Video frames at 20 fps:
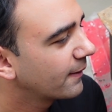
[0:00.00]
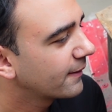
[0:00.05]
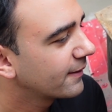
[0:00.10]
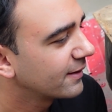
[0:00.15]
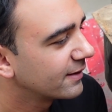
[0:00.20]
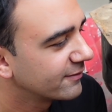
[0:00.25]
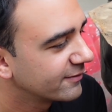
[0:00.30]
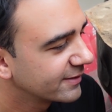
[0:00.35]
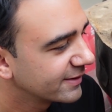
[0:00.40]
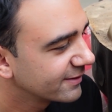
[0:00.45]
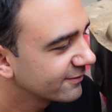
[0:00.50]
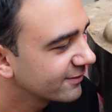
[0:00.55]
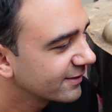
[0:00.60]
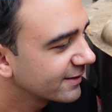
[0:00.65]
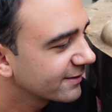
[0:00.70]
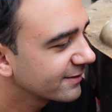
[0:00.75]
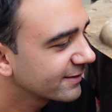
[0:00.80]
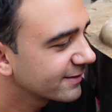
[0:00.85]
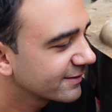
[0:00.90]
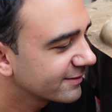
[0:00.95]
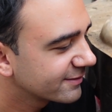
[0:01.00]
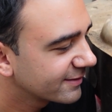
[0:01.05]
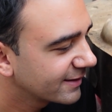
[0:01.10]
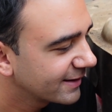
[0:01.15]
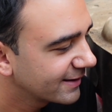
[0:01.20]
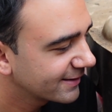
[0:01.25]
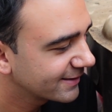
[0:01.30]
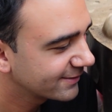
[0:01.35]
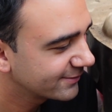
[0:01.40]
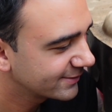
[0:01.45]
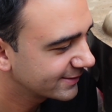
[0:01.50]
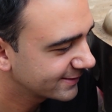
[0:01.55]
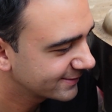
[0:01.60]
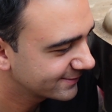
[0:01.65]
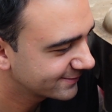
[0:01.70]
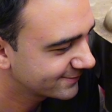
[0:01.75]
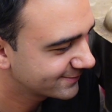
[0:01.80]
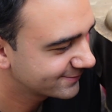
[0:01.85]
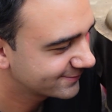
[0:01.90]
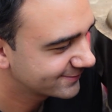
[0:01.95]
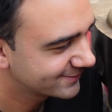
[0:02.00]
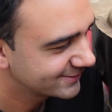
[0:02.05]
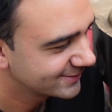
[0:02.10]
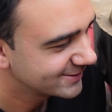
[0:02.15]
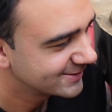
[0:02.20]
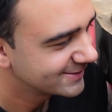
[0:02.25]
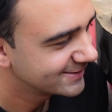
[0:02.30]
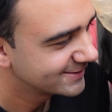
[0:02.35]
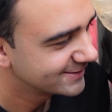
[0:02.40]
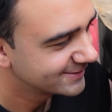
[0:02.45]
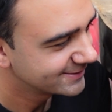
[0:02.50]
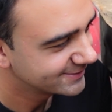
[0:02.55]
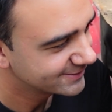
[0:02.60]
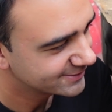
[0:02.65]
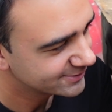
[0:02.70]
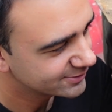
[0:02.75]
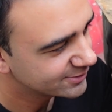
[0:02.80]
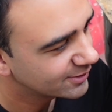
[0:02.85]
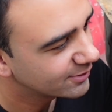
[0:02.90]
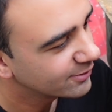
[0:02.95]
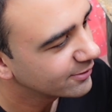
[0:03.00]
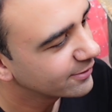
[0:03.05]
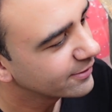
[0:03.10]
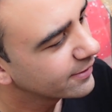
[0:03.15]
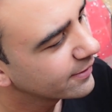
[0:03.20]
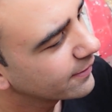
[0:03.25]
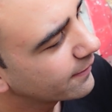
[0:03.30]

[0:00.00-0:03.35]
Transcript: How do we get the fucking thing to start coming out? Good lord.